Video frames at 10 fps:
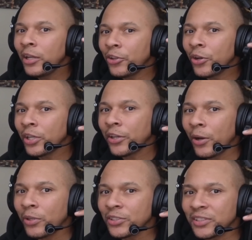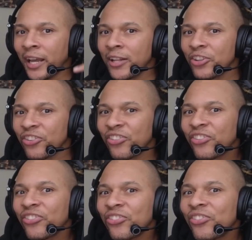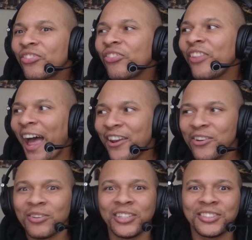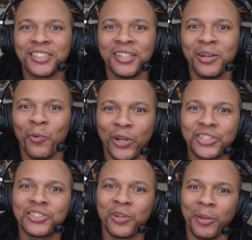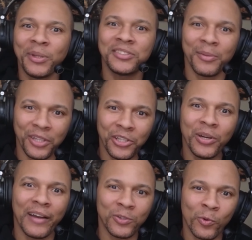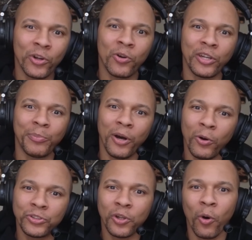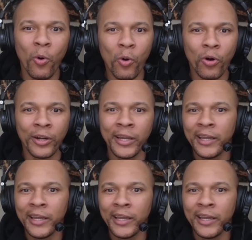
you're going to notice that noise, which is going to be something you have to work on in post, or